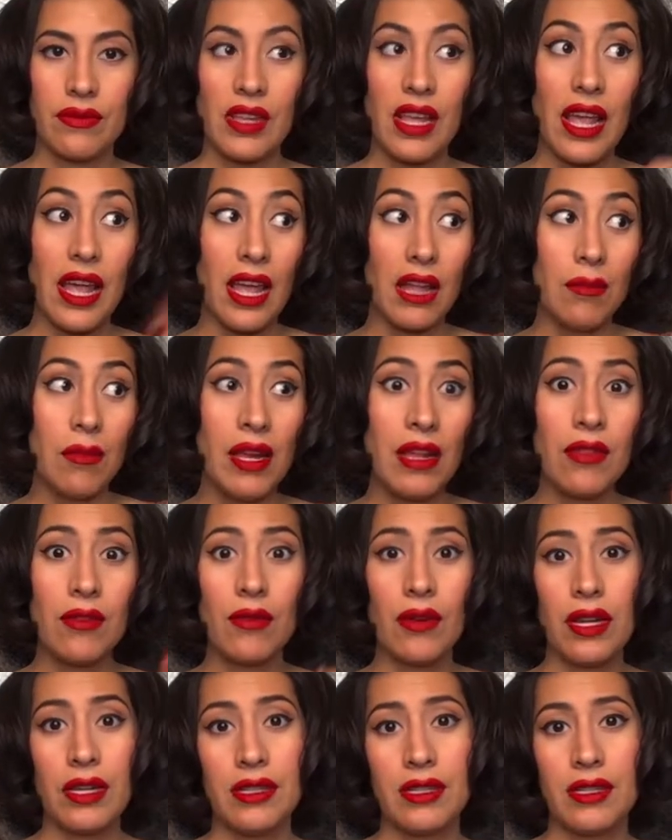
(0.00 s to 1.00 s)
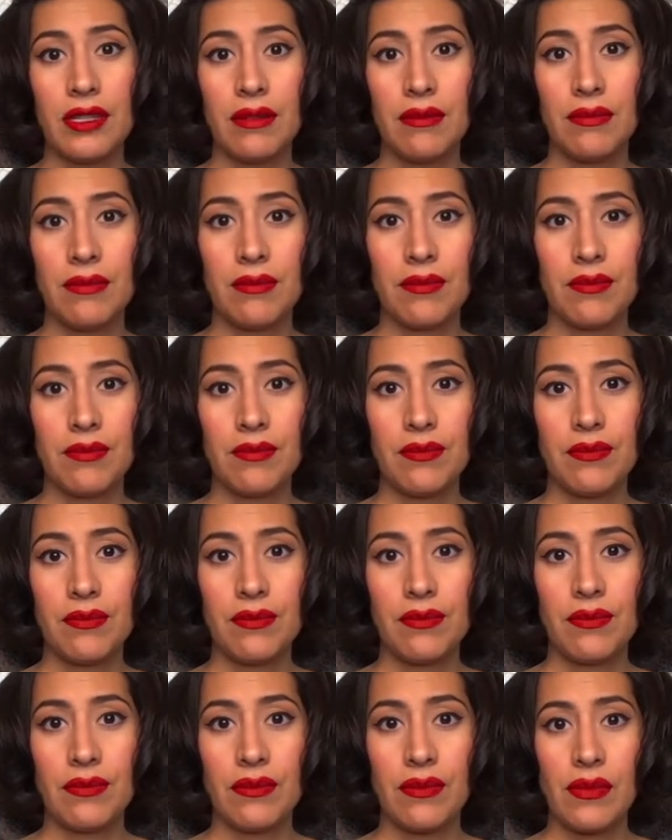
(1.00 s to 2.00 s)
And pay the rent.
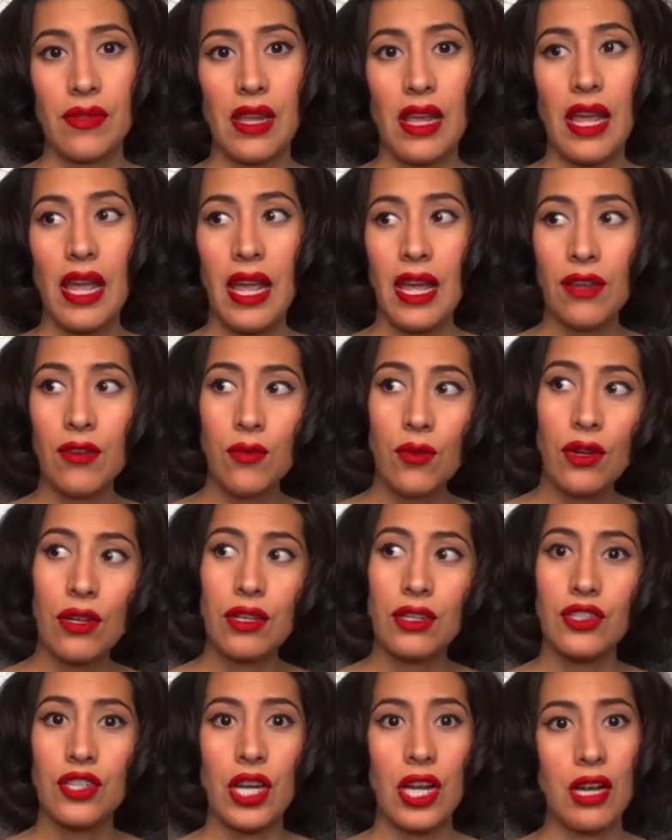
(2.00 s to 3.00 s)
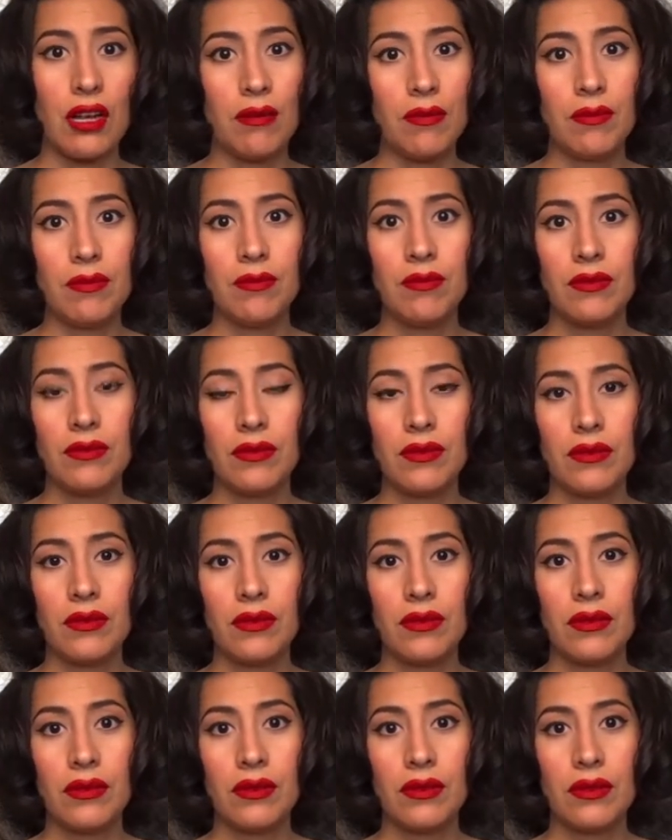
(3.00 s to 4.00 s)
And work a job.
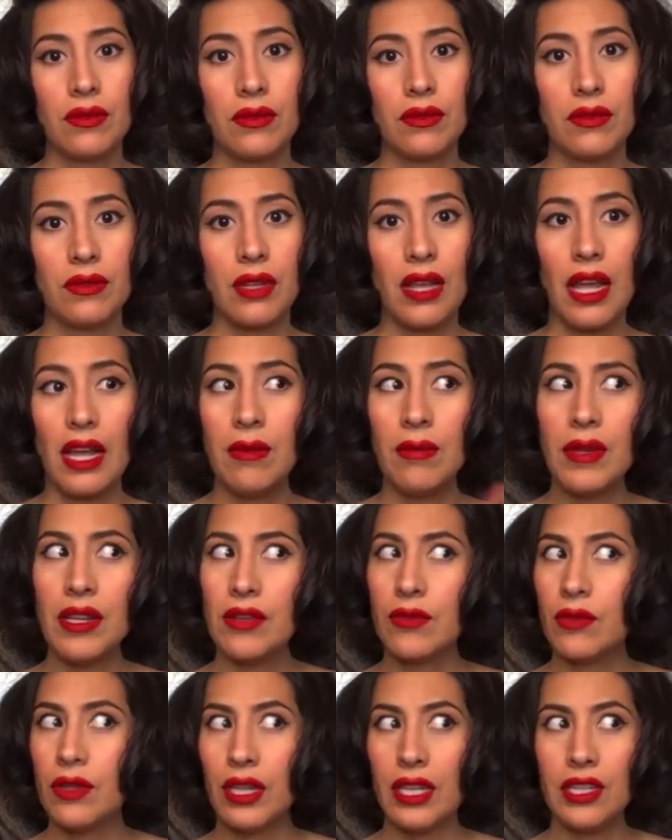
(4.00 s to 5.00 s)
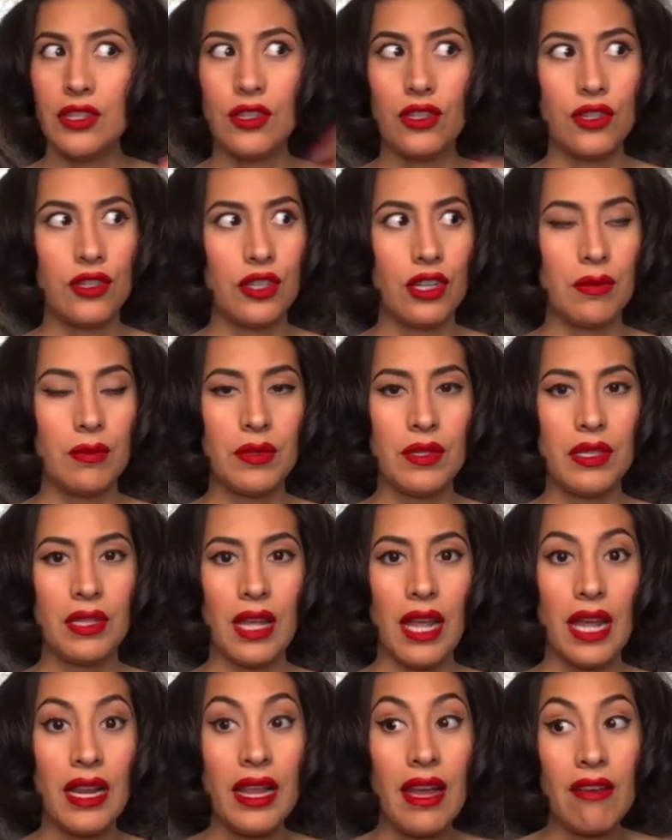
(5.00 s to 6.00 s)
And be in relationships.
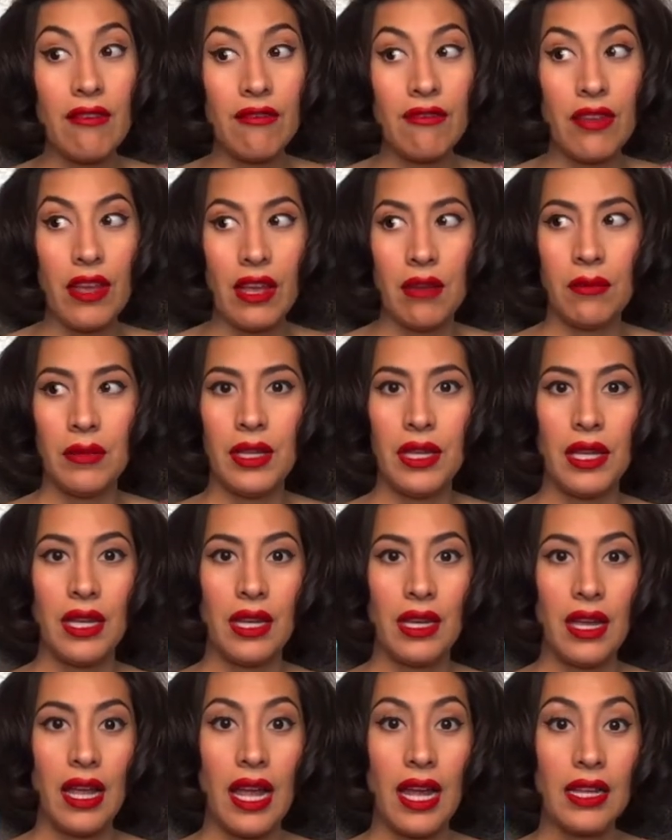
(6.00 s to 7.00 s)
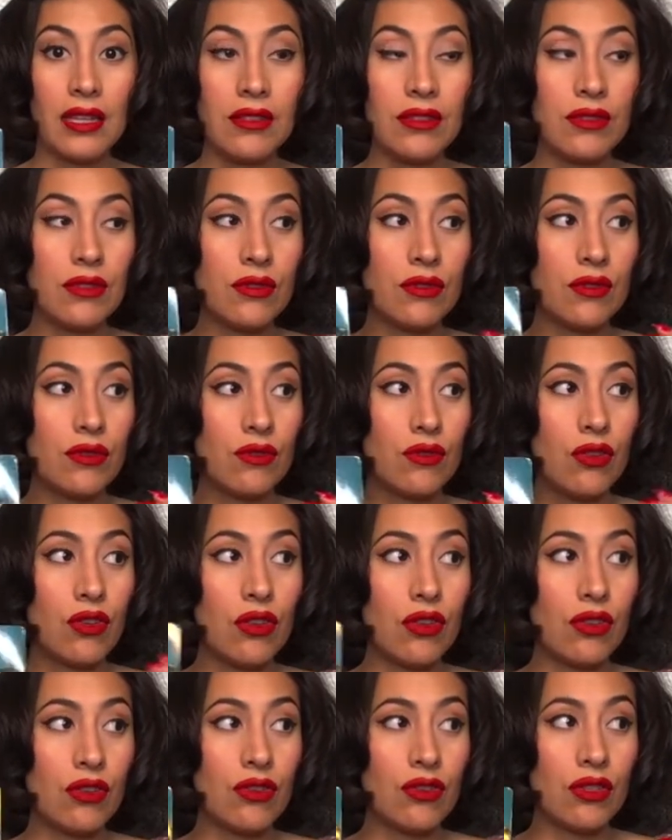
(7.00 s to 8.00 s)
And have family. And
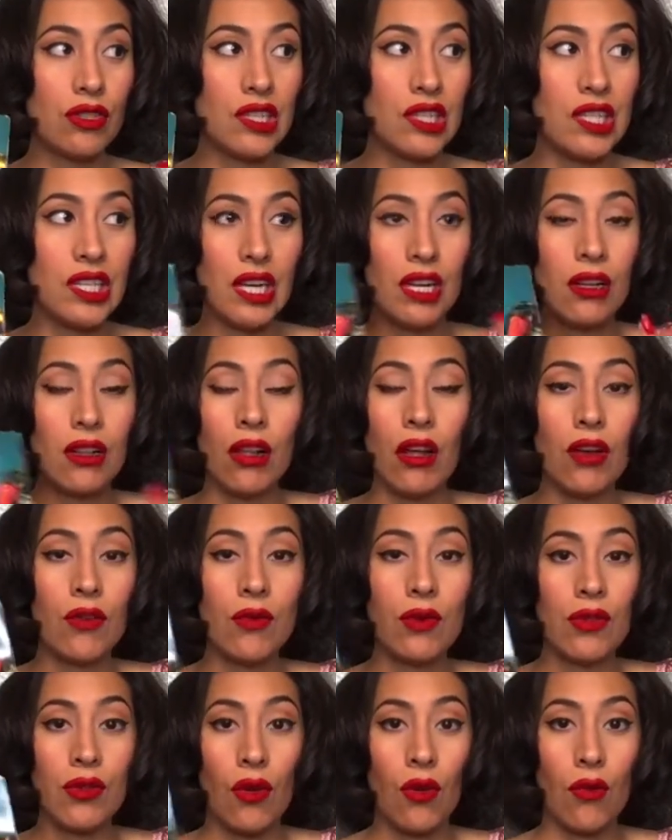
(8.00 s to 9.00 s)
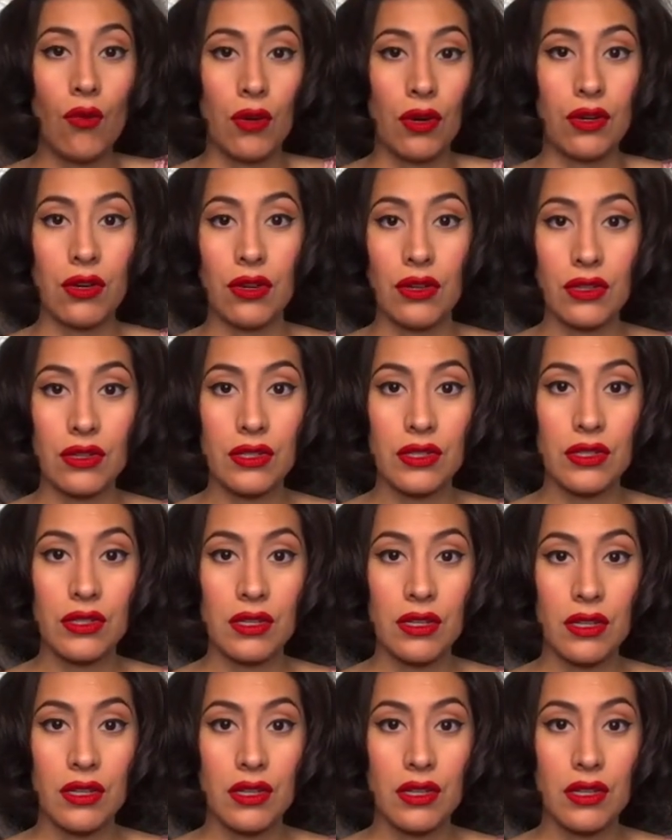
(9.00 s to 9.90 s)
get along with coworkers.